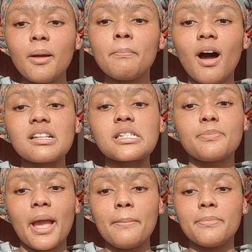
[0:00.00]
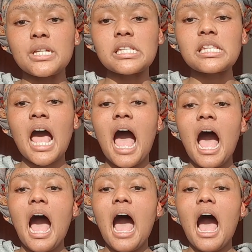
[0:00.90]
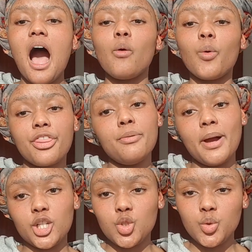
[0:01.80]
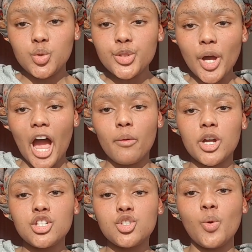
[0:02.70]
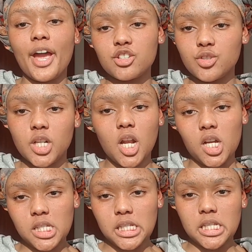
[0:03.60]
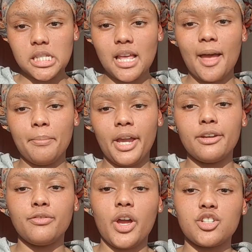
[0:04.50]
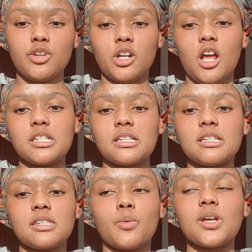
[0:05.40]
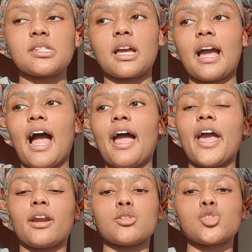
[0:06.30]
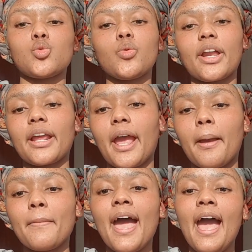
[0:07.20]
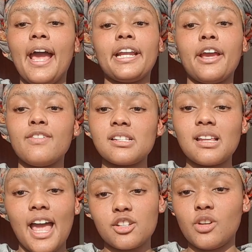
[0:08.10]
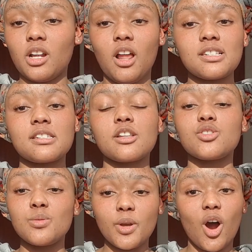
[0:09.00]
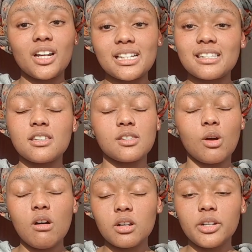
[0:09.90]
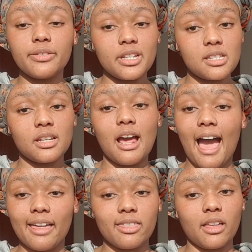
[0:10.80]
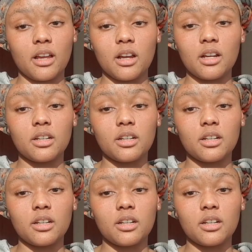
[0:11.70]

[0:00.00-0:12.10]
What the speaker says: past papers with my tutor. I went to extra classes. I paid for extra classes. There was a guy at our school that came and gave us extra classes, and to be honest, he's the only reason, I think,